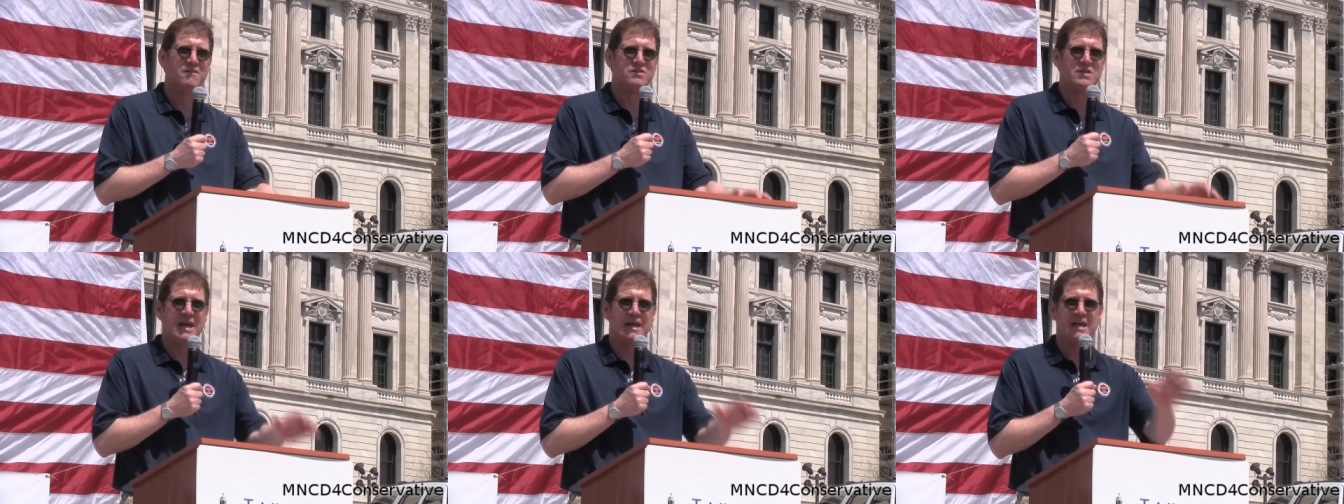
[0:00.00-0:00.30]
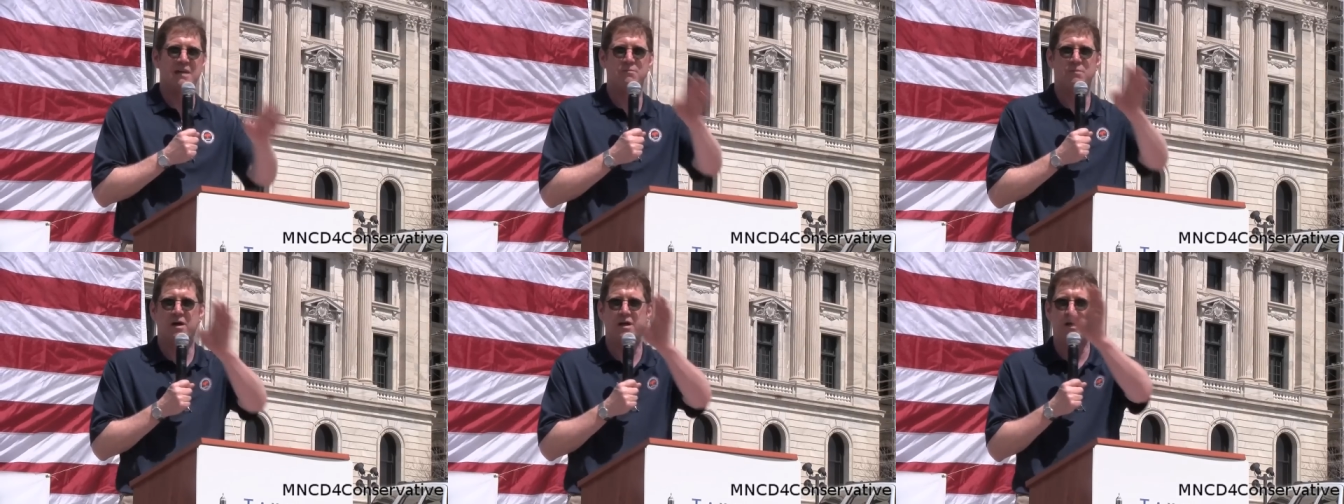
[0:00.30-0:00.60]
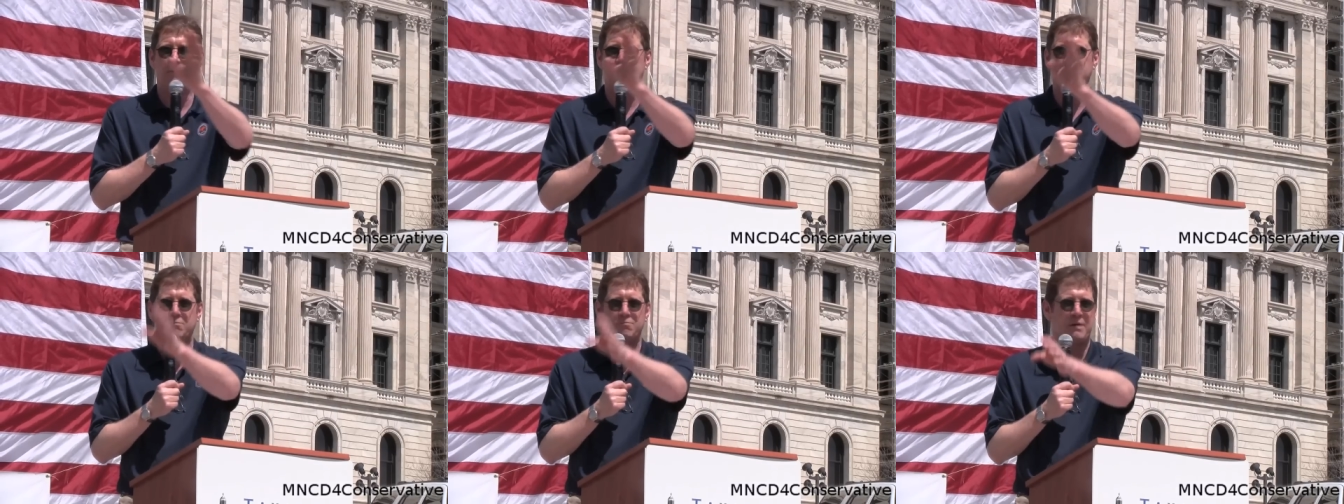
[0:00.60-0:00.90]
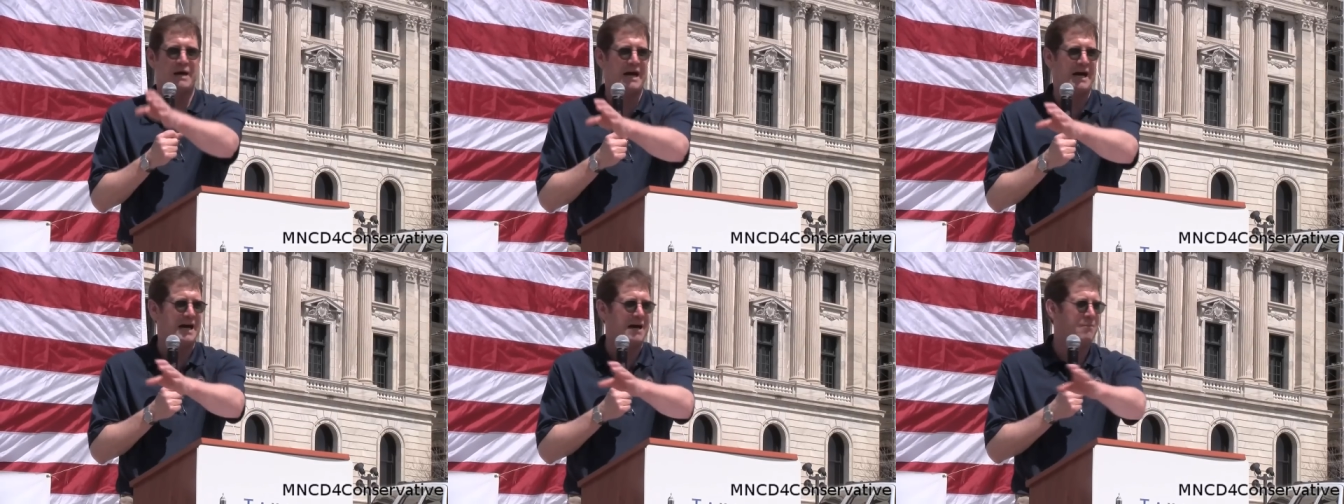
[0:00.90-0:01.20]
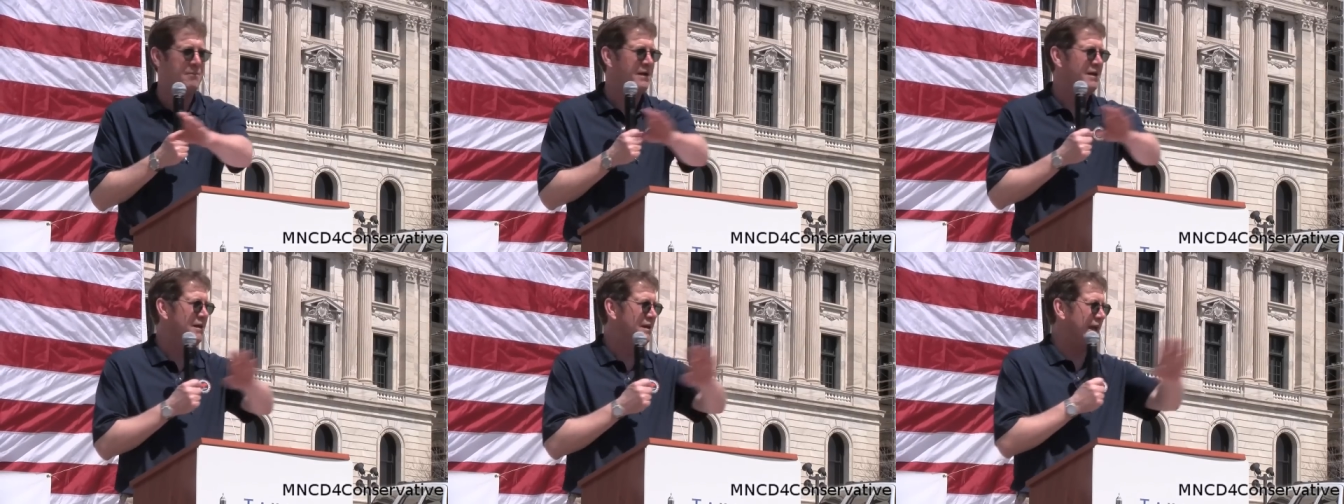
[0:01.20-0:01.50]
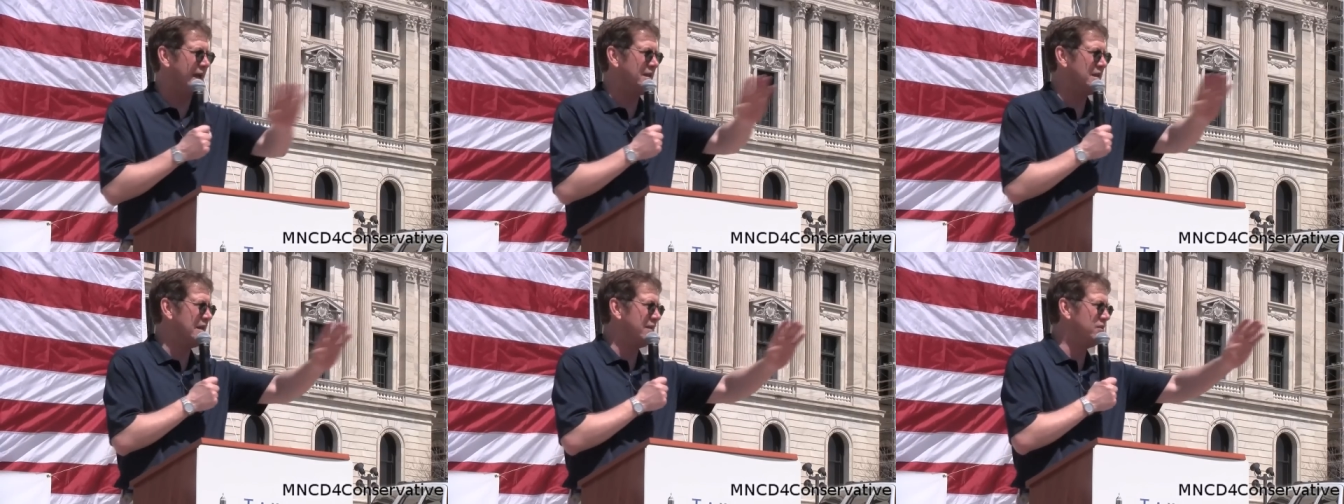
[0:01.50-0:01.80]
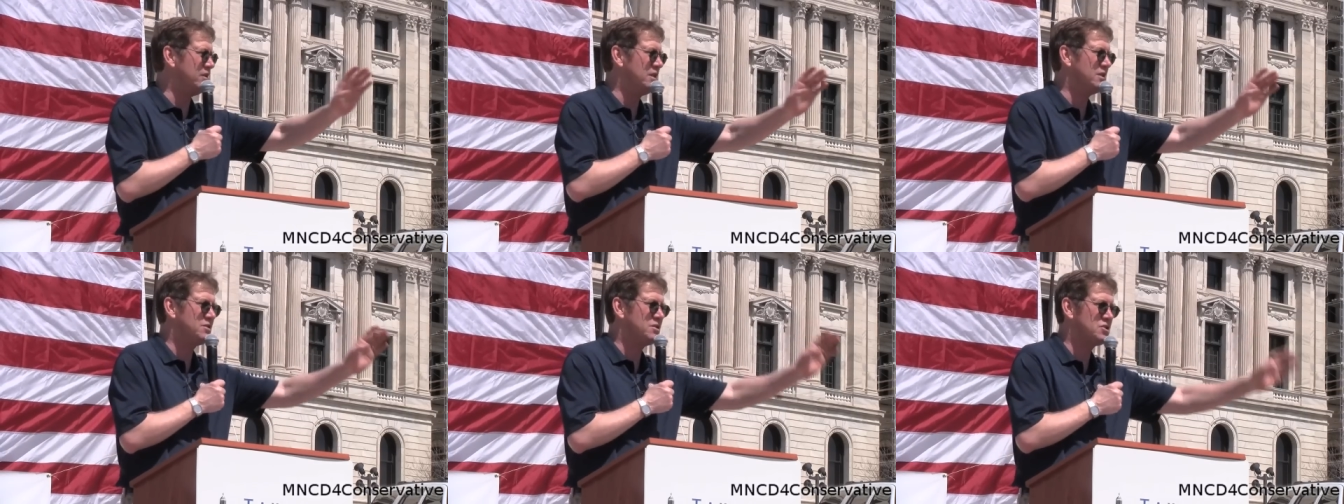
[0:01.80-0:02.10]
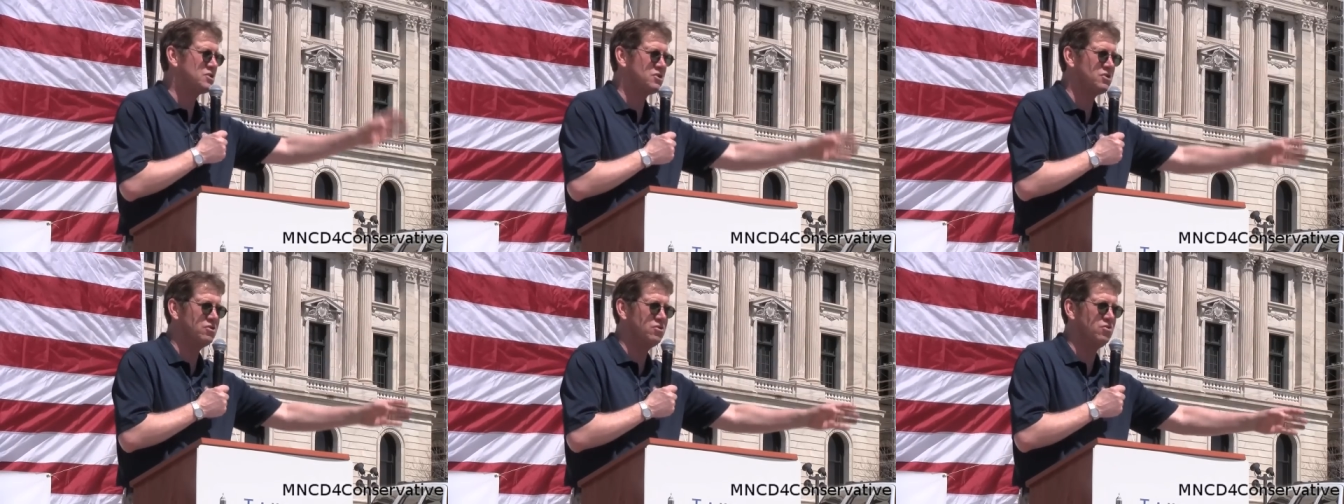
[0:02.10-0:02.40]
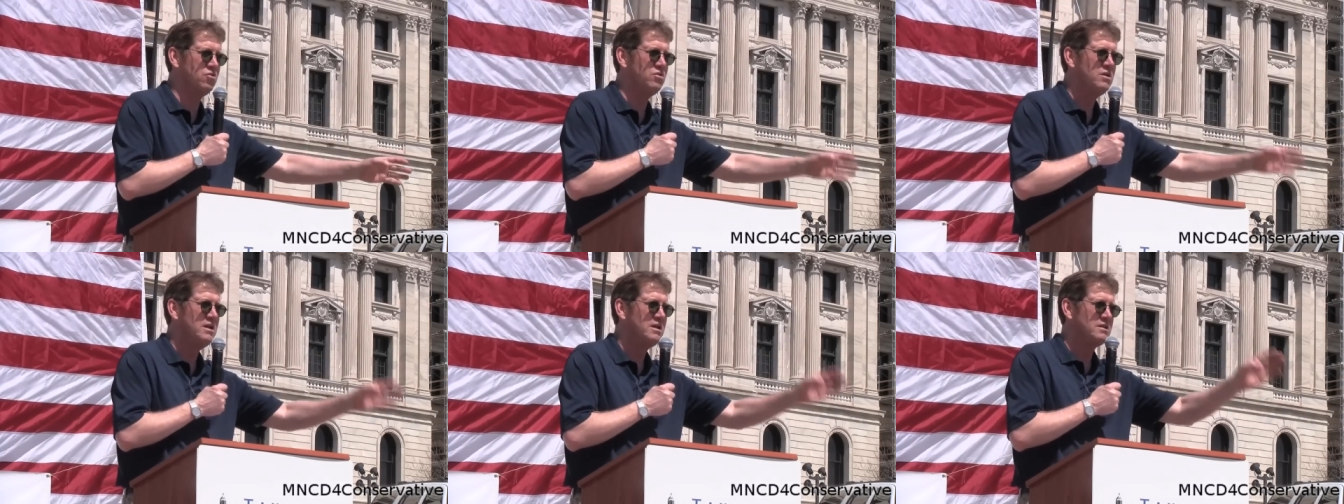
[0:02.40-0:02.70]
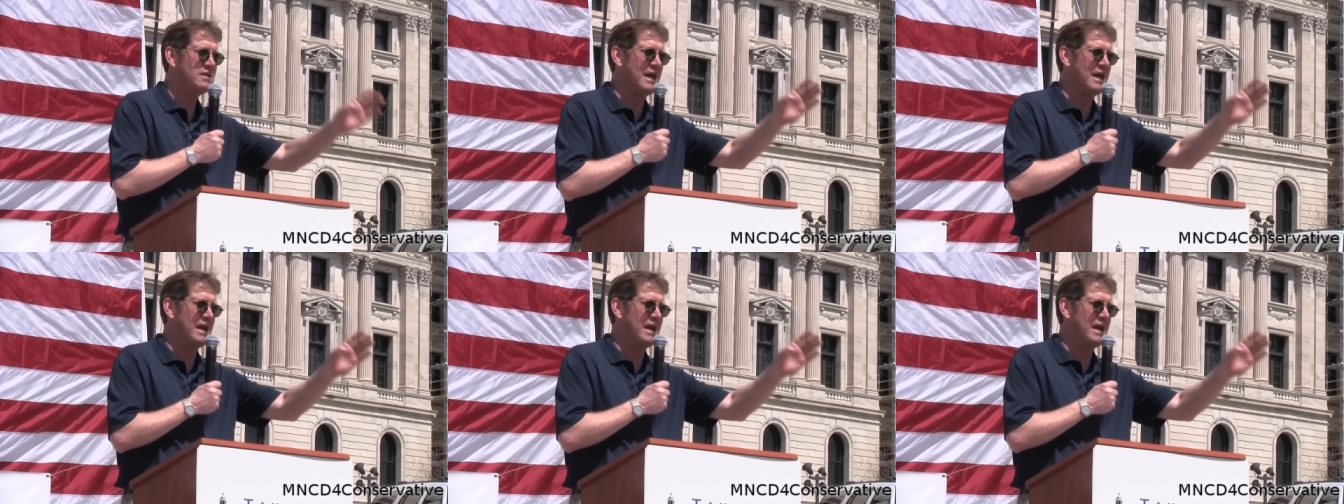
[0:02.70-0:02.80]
Taking money from Bob and giving it to Sue,